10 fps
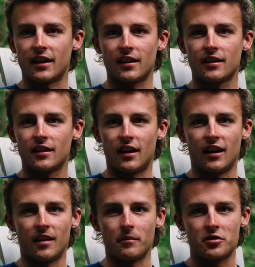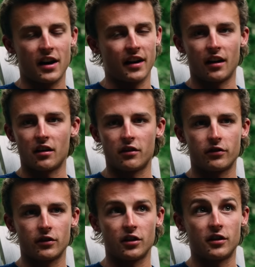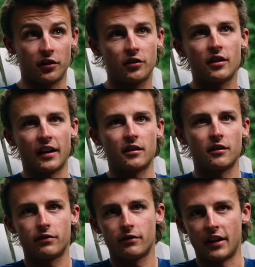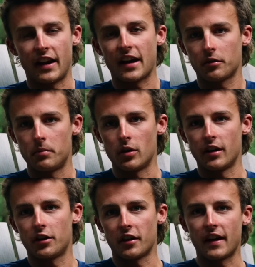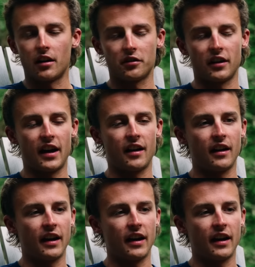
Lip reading: there, trying to get to the next buoy, 3000 N.